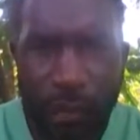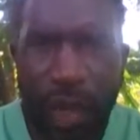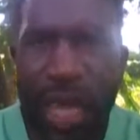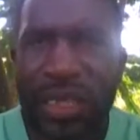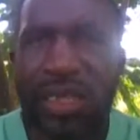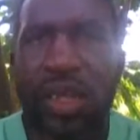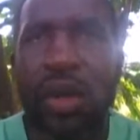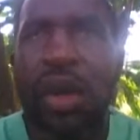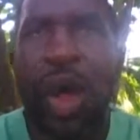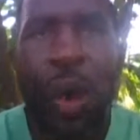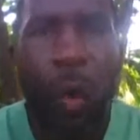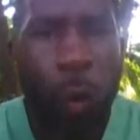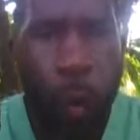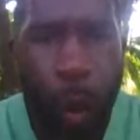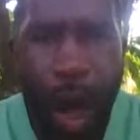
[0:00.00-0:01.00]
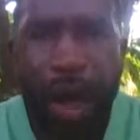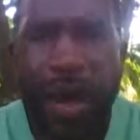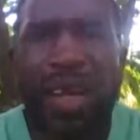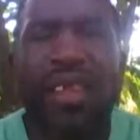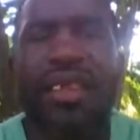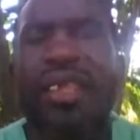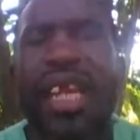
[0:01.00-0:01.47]
And so one
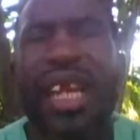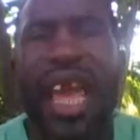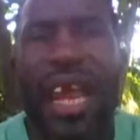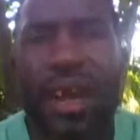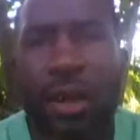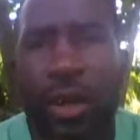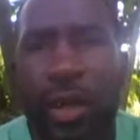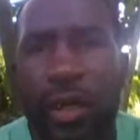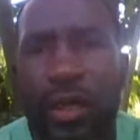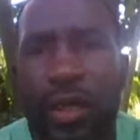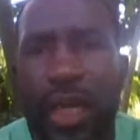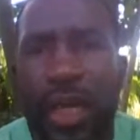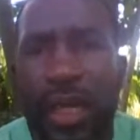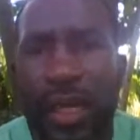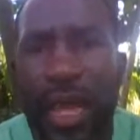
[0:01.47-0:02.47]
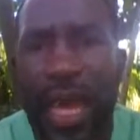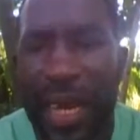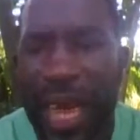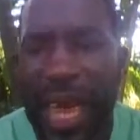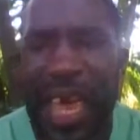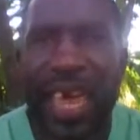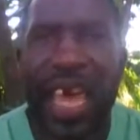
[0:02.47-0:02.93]
of the things that I learned, that
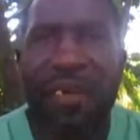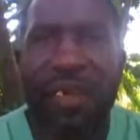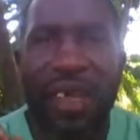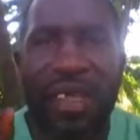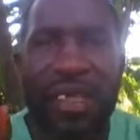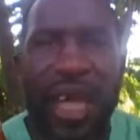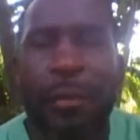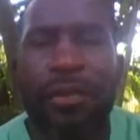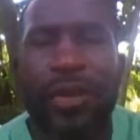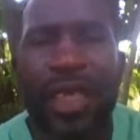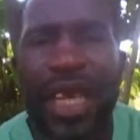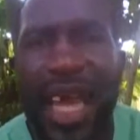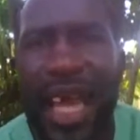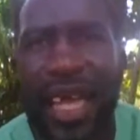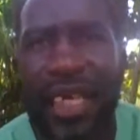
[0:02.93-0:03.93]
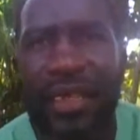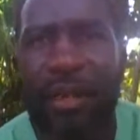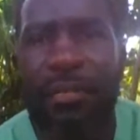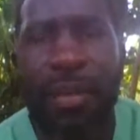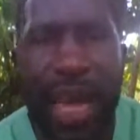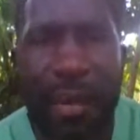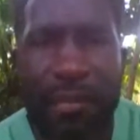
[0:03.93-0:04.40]
I have adopted as
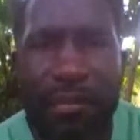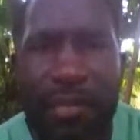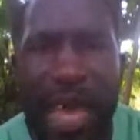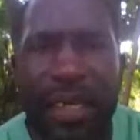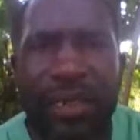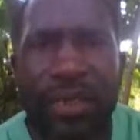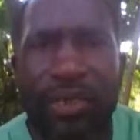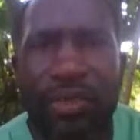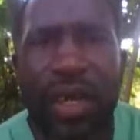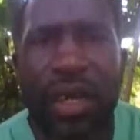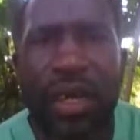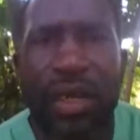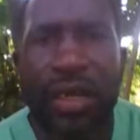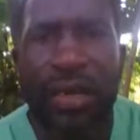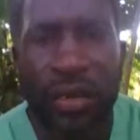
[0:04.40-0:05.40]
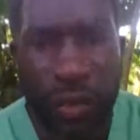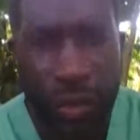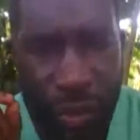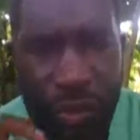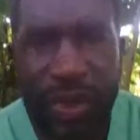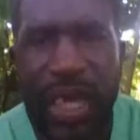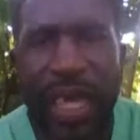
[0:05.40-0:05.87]
my mantra to
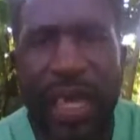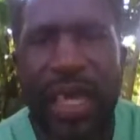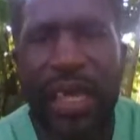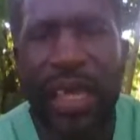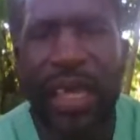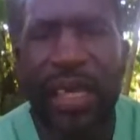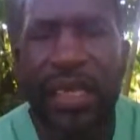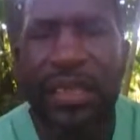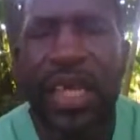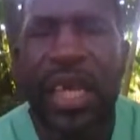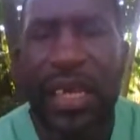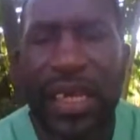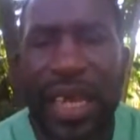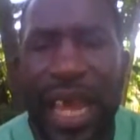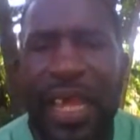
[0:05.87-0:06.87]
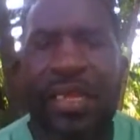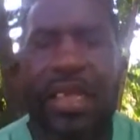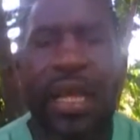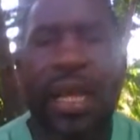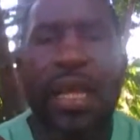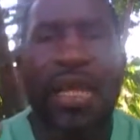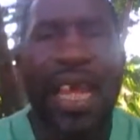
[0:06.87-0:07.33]
today, is that
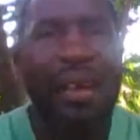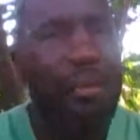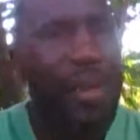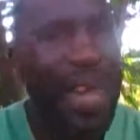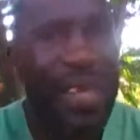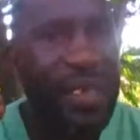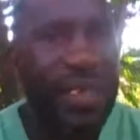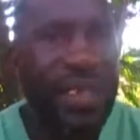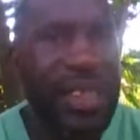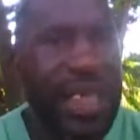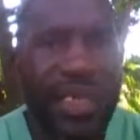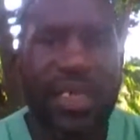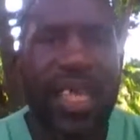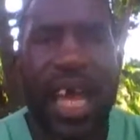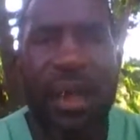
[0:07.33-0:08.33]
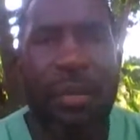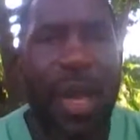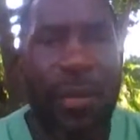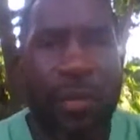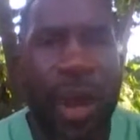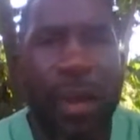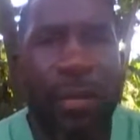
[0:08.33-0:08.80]
my disease is not
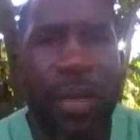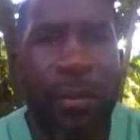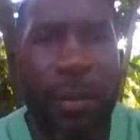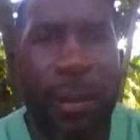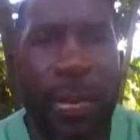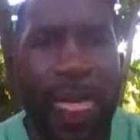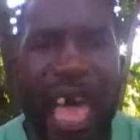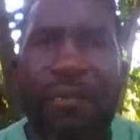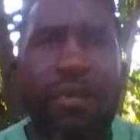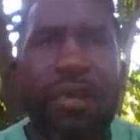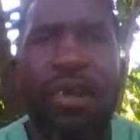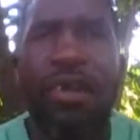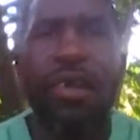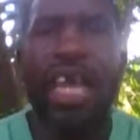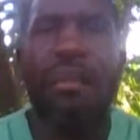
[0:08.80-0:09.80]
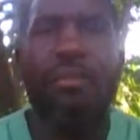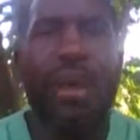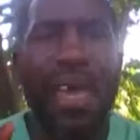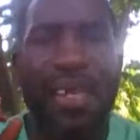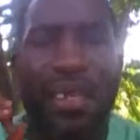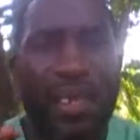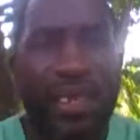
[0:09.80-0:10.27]
my problem. I've learned that
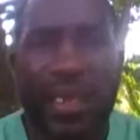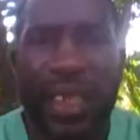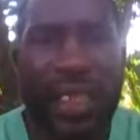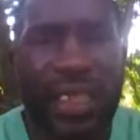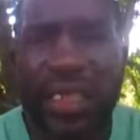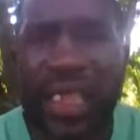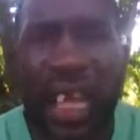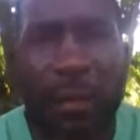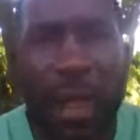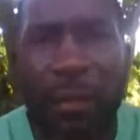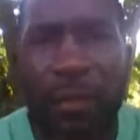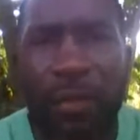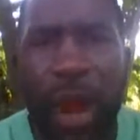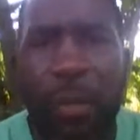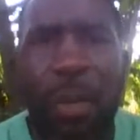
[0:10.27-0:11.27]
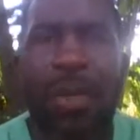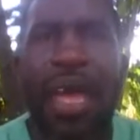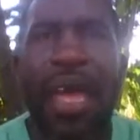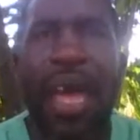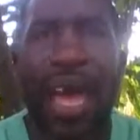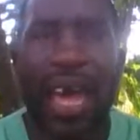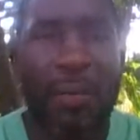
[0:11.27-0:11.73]
my disease is not my problem.
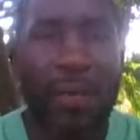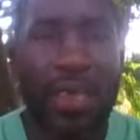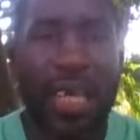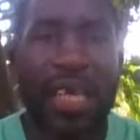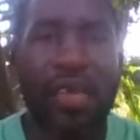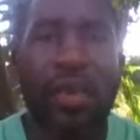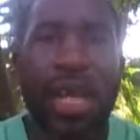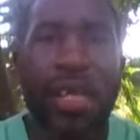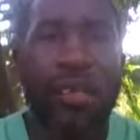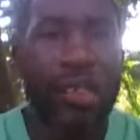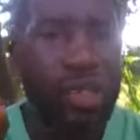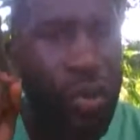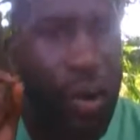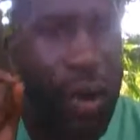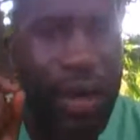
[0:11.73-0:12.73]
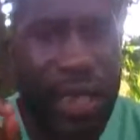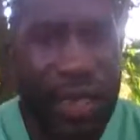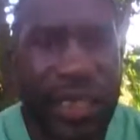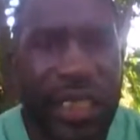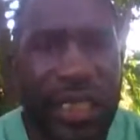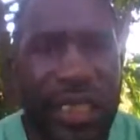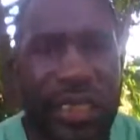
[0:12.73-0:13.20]
And I'm telling you that your
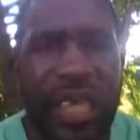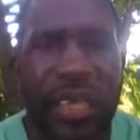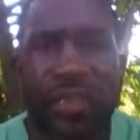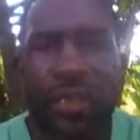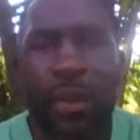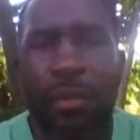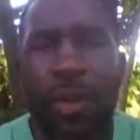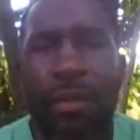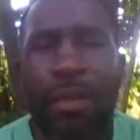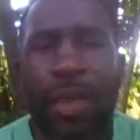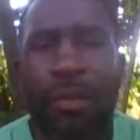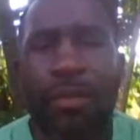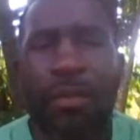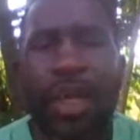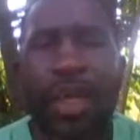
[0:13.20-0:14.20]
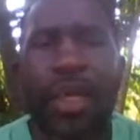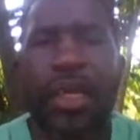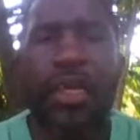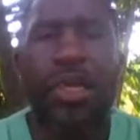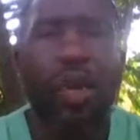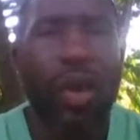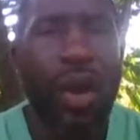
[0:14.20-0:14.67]
disease is not your problem.
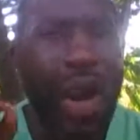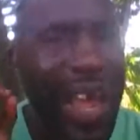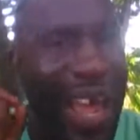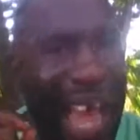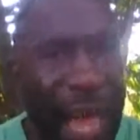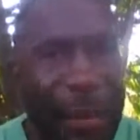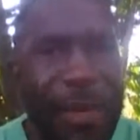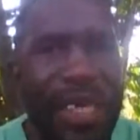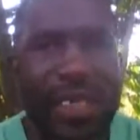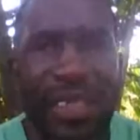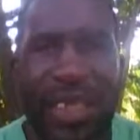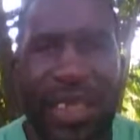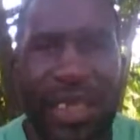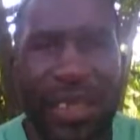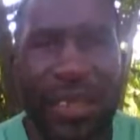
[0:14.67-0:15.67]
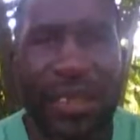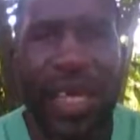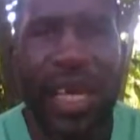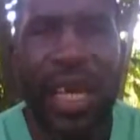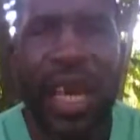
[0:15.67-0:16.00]
Your habit is.